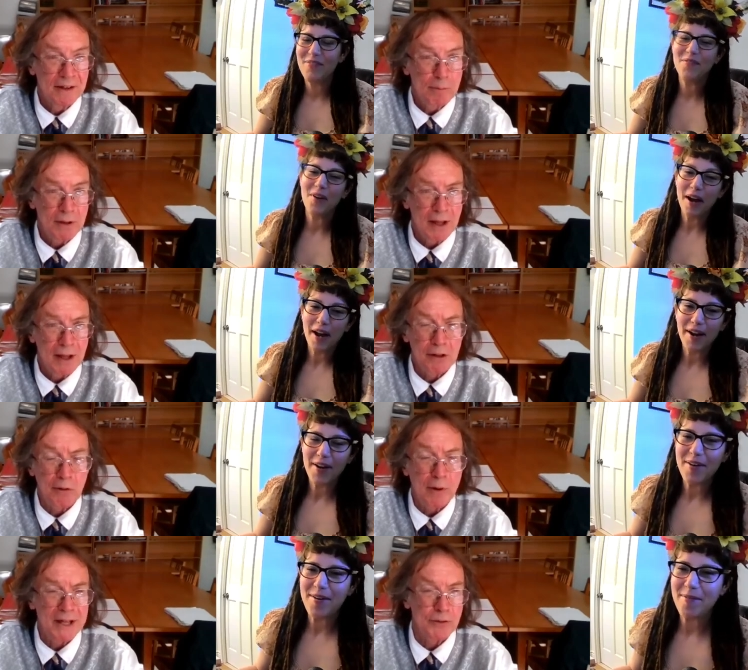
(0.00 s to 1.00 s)
Speaker 1: Mm. But I, I got to
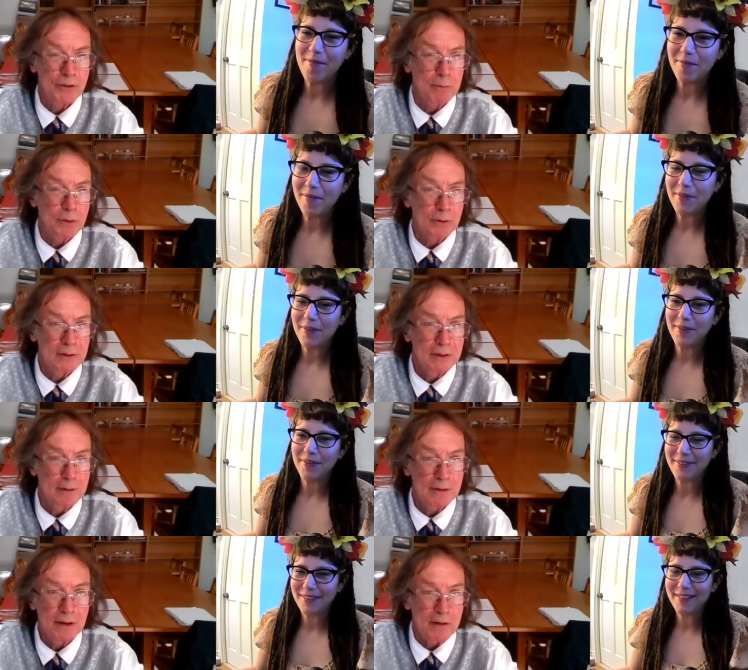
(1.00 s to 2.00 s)
write the book,
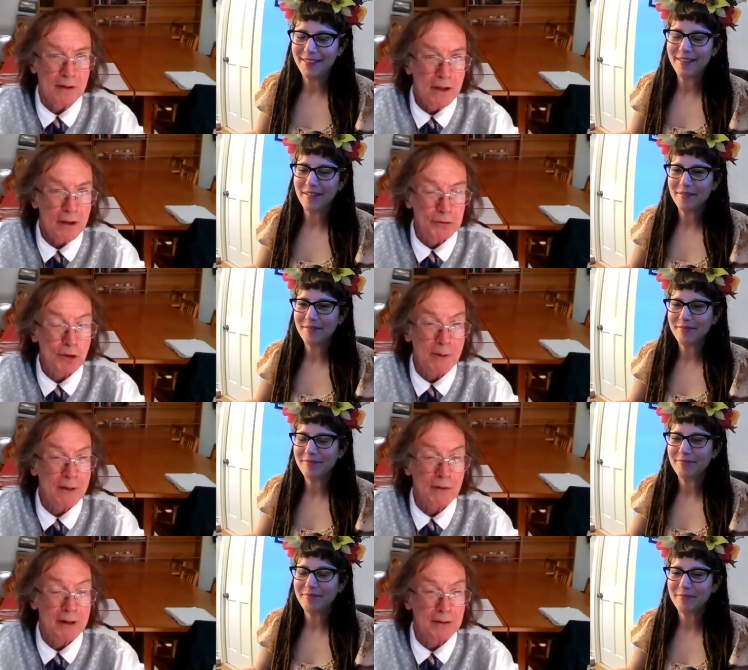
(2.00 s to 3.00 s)
you know,
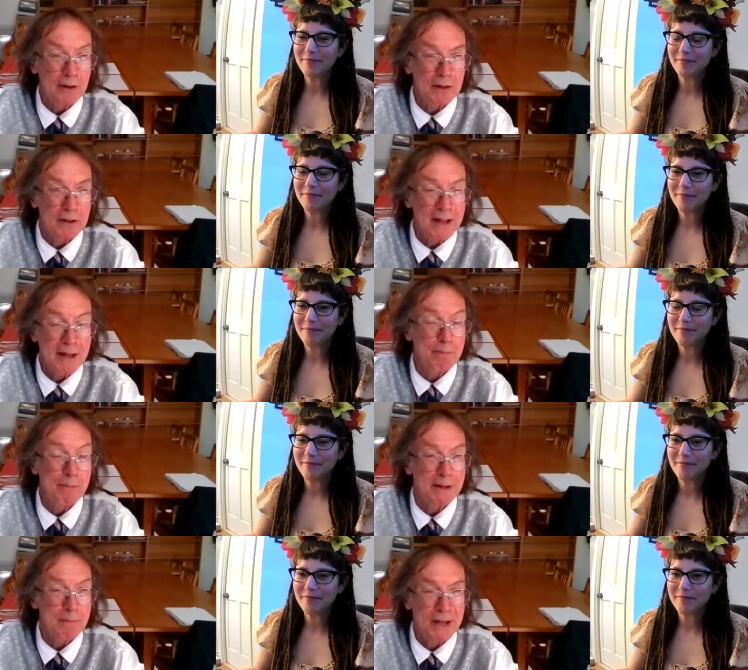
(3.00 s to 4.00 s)
assuming that I don't get hit
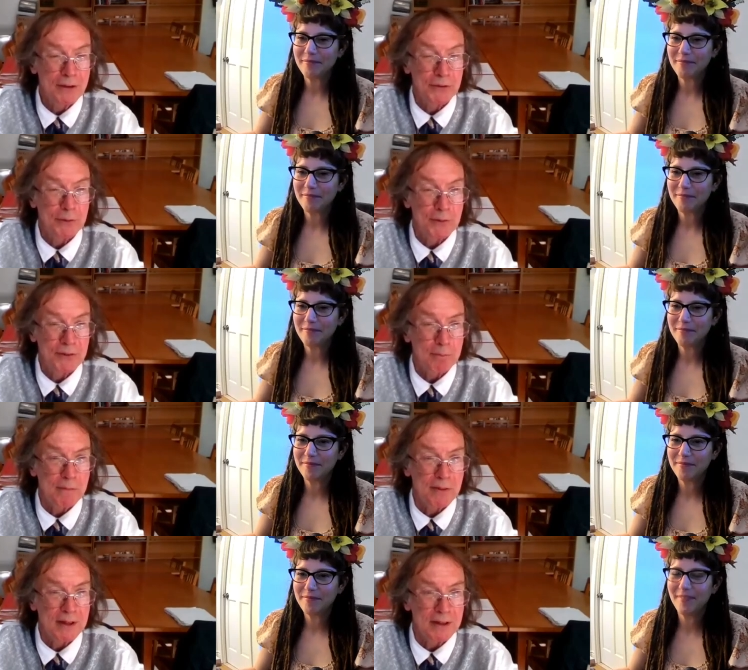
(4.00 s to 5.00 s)
by a bus or
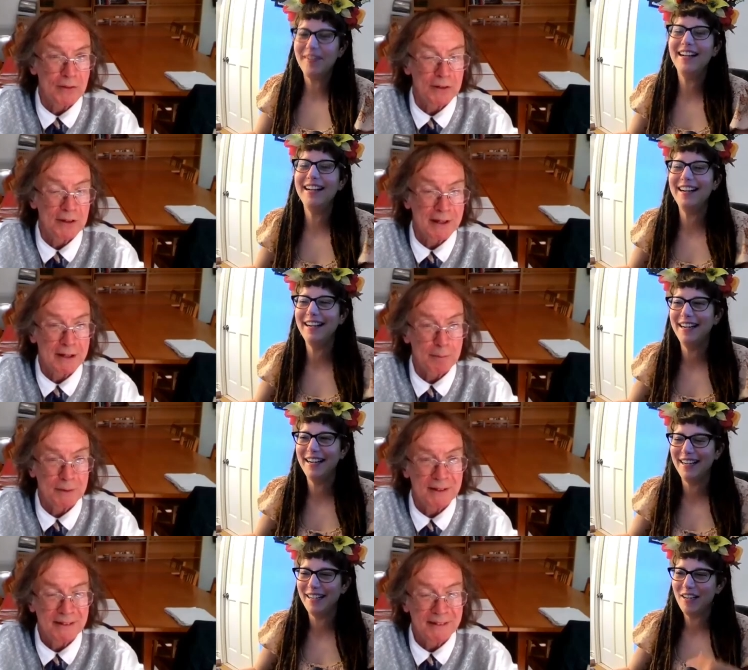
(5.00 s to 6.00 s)
something. It's going to happen.